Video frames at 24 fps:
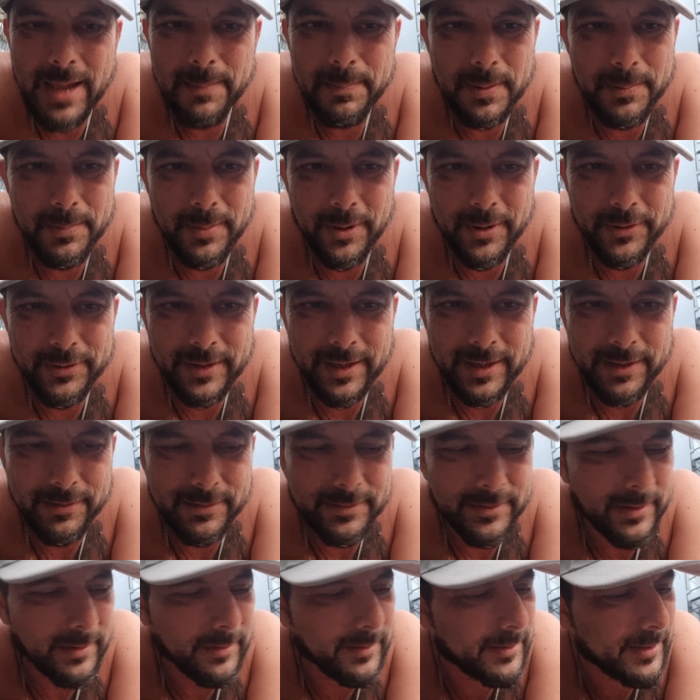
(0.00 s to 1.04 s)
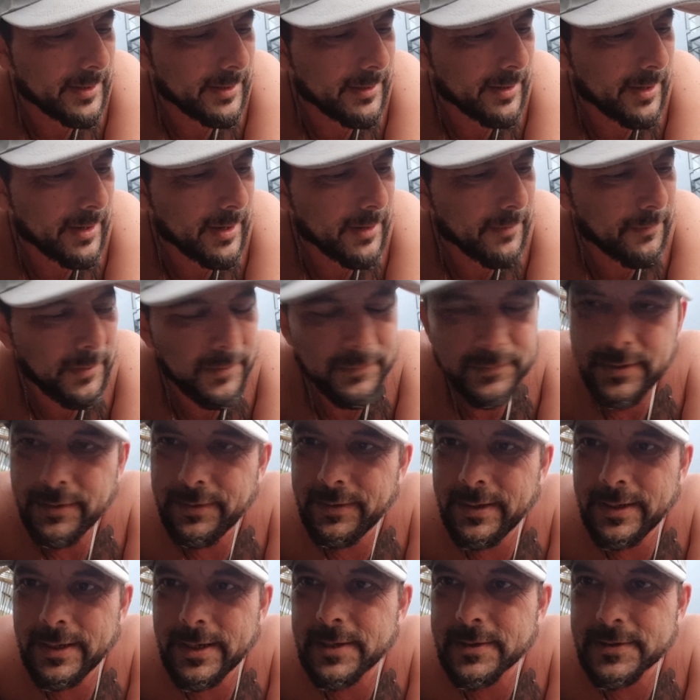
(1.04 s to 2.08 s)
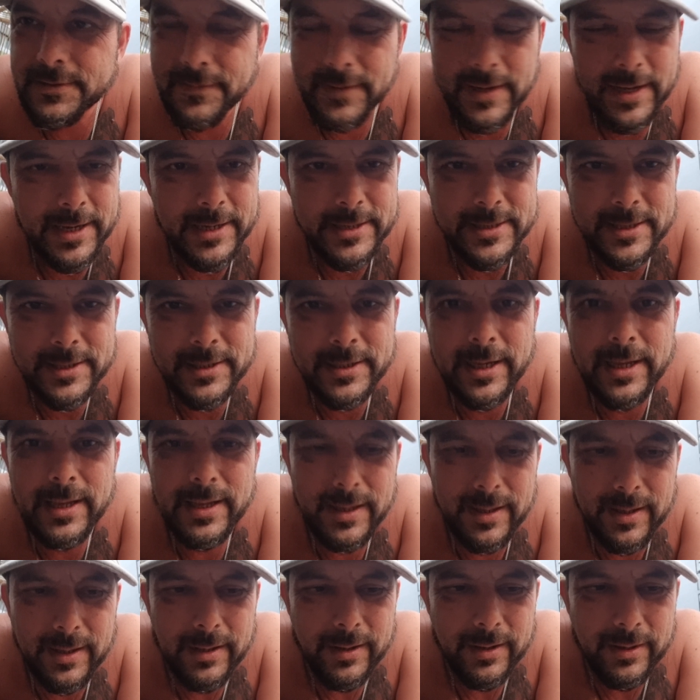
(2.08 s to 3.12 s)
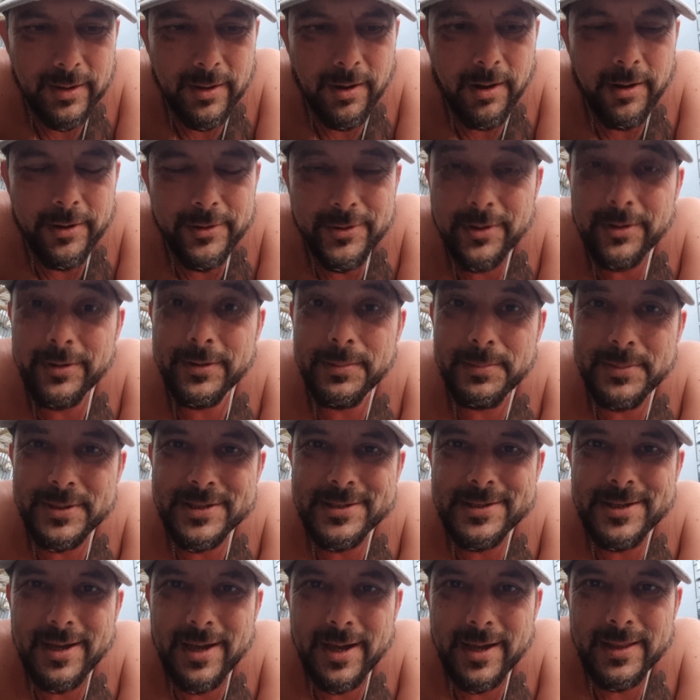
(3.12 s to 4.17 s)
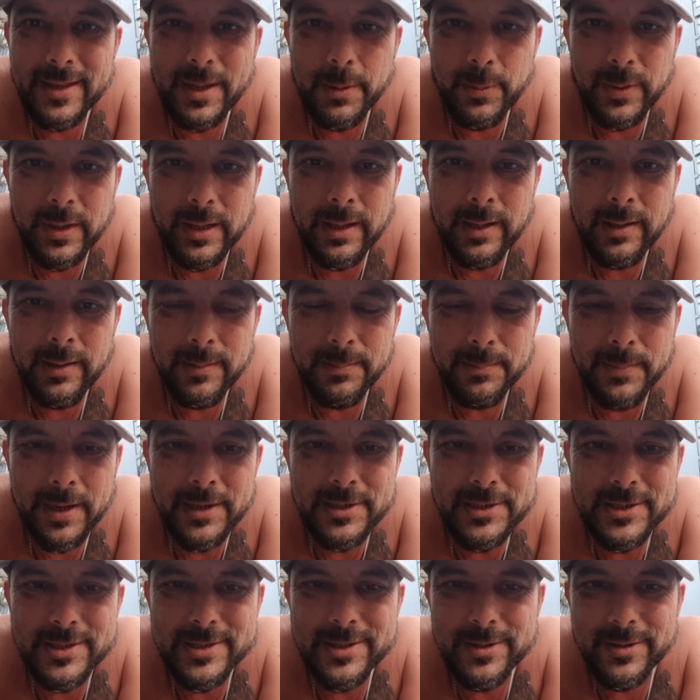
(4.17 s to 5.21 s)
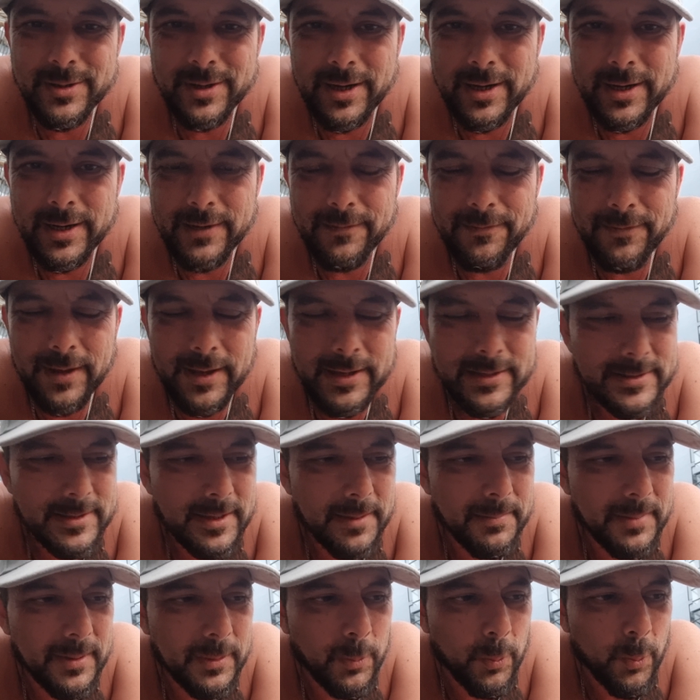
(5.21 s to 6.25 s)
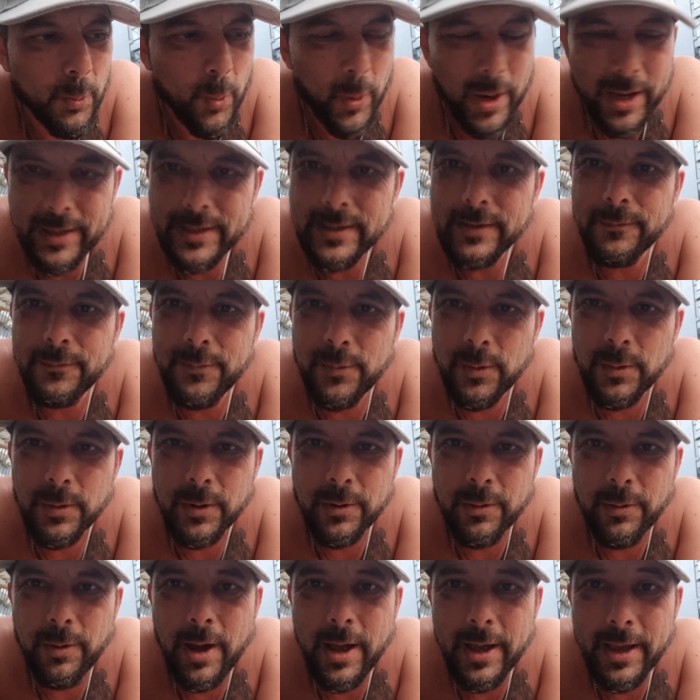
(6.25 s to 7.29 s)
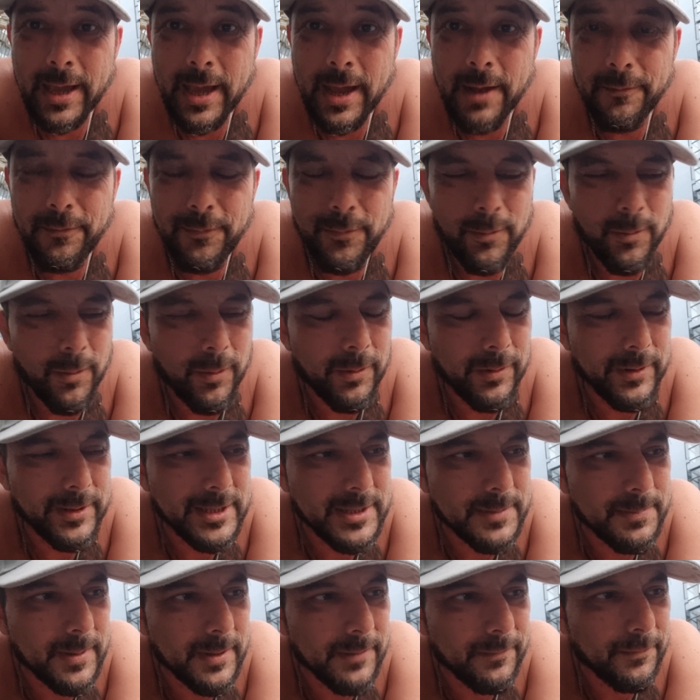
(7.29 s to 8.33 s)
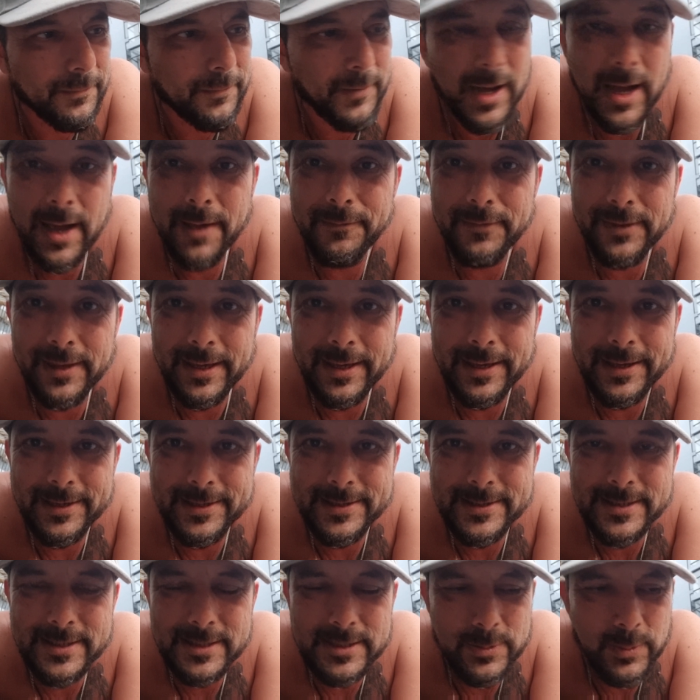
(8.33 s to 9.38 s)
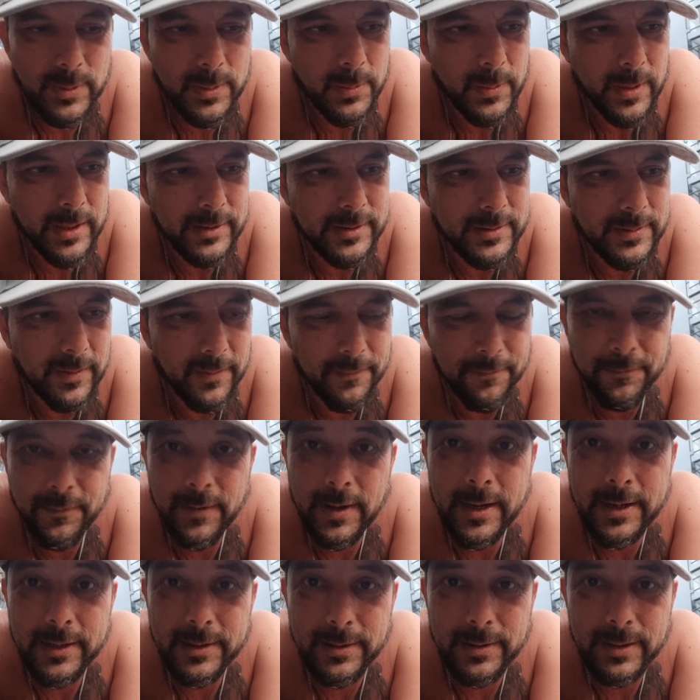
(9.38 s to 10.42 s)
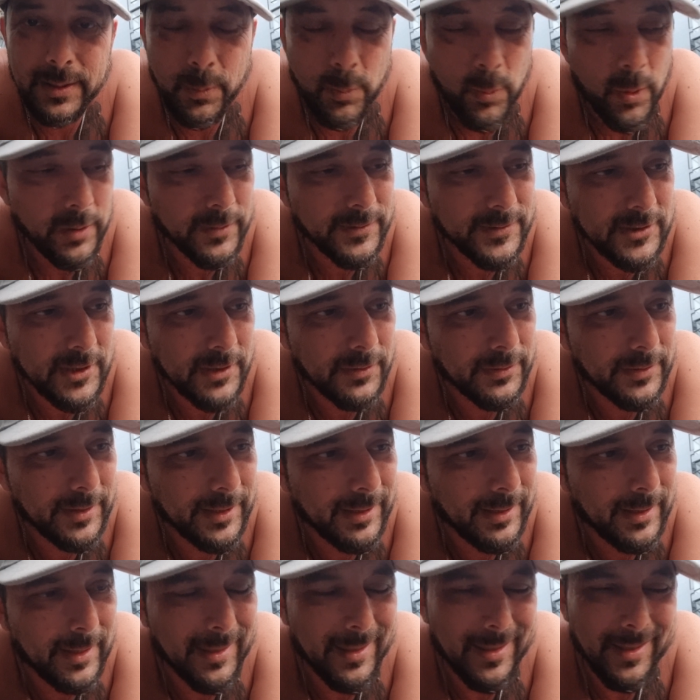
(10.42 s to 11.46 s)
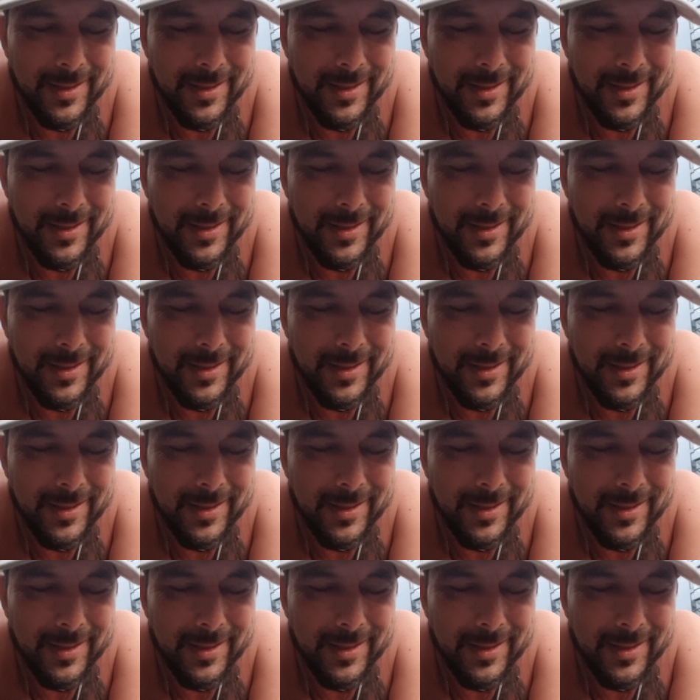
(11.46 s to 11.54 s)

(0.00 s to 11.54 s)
happy birthday Erik ten Hag, 53 years of age, and God, you're the Messiah that we Manchester United fans have been waiting for, crying out for. It's been 5 years since we went to a final and won something,